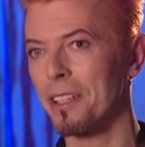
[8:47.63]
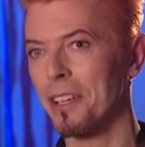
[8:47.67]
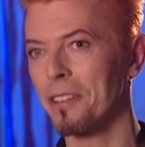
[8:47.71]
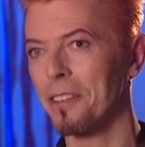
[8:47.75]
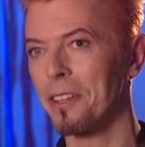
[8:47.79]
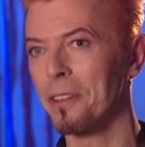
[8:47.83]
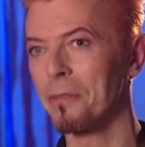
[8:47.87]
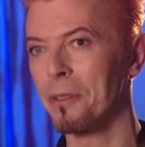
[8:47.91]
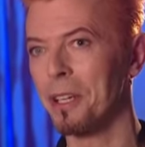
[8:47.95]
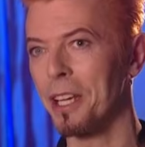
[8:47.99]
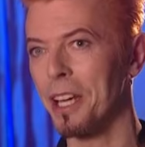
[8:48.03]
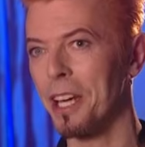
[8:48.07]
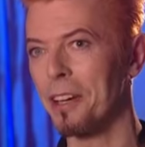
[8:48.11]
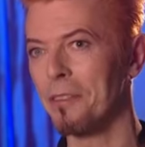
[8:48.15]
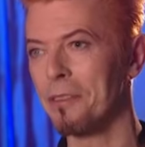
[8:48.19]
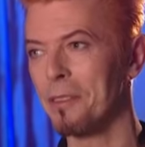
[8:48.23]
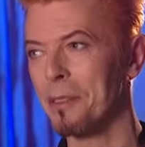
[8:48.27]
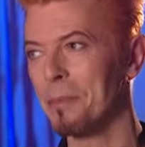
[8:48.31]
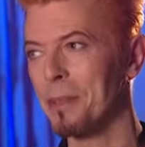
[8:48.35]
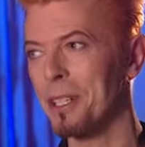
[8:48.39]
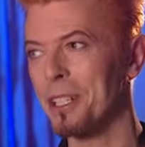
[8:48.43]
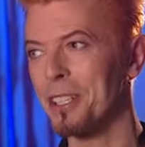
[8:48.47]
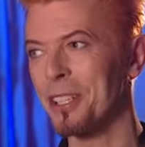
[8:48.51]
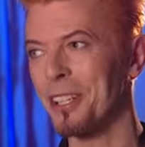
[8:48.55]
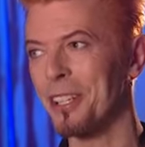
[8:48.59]
I think we have
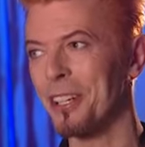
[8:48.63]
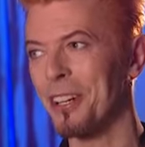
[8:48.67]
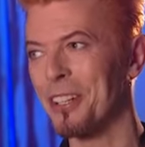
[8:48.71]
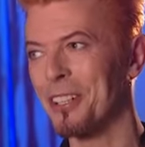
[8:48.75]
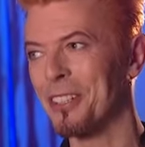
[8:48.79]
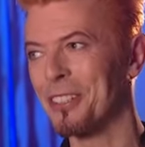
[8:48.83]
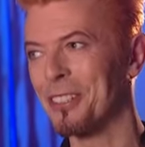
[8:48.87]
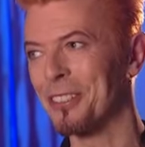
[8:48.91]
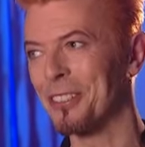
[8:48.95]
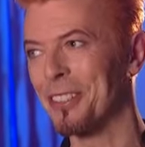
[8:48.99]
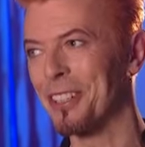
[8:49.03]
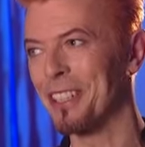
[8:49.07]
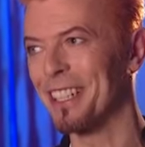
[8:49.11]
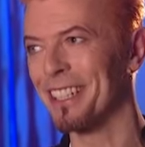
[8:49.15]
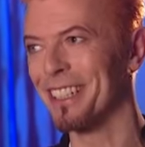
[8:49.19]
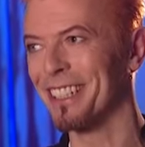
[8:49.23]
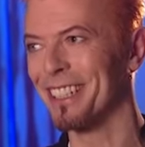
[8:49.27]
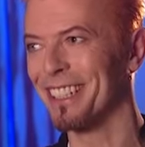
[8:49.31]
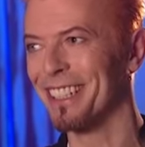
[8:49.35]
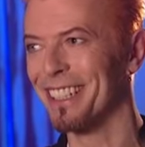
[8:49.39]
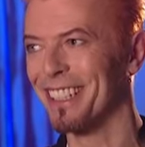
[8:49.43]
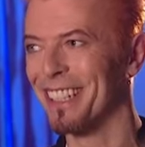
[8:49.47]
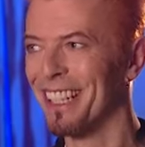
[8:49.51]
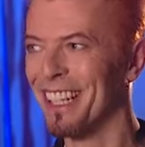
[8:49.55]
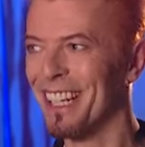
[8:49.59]
the bits of concrete,
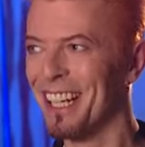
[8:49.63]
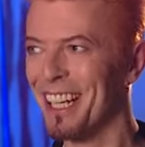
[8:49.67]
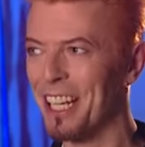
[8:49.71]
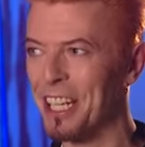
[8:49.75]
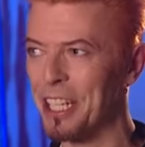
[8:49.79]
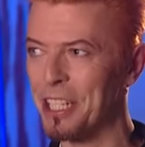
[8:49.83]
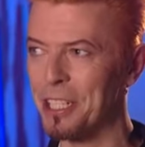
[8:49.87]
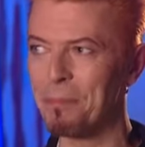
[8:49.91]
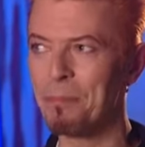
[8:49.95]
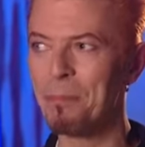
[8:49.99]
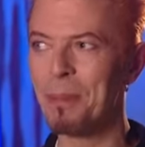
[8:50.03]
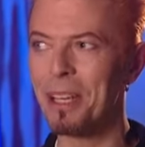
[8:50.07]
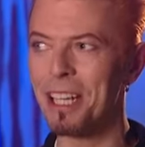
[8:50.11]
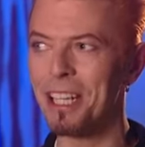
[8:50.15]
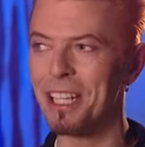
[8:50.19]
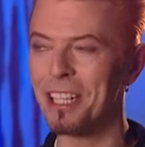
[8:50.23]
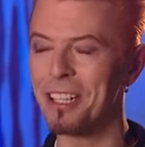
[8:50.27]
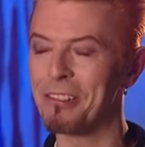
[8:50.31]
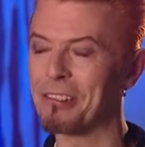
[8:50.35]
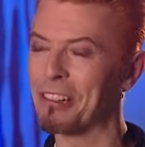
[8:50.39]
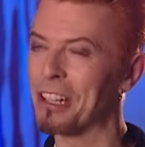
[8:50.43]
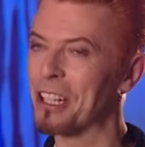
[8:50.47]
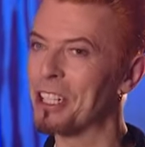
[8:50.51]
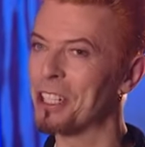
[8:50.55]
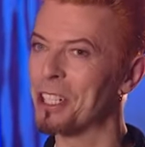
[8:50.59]
and it's merely
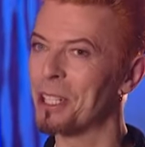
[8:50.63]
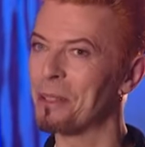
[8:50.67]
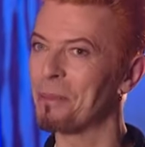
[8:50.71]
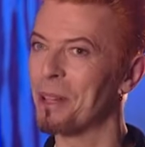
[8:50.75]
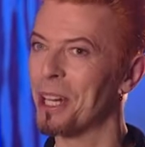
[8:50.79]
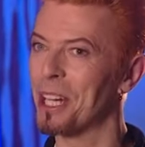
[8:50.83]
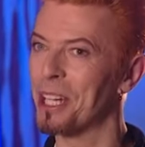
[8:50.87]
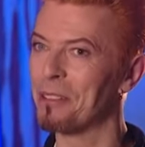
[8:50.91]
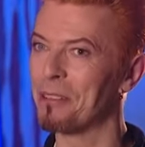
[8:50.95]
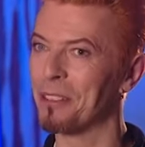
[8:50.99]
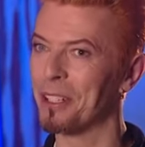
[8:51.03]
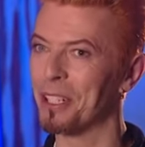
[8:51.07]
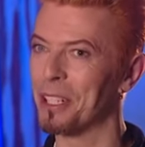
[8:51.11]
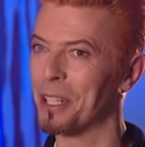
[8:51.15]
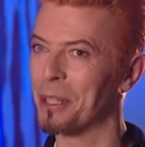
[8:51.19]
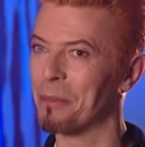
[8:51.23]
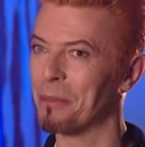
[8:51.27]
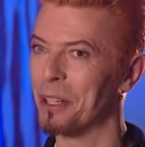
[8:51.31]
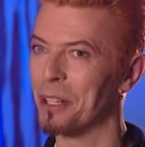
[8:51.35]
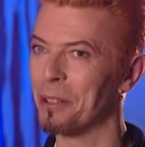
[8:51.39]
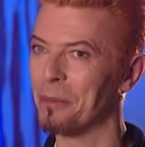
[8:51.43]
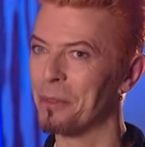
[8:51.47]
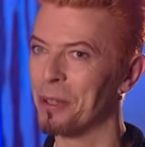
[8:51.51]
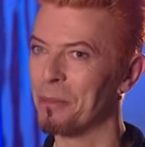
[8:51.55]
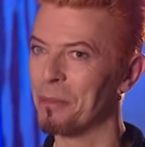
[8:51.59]
crazy paving at the
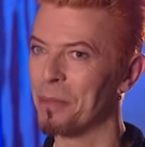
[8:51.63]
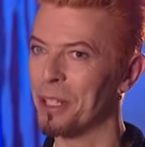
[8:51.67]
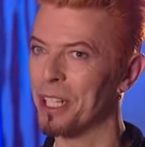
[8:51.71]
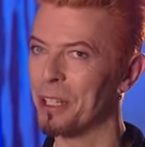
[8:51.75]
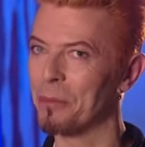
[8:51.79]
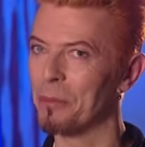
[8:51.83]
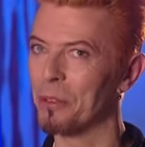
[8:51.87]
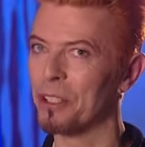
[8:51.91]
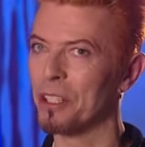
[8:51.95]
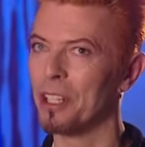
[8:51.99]
moment, but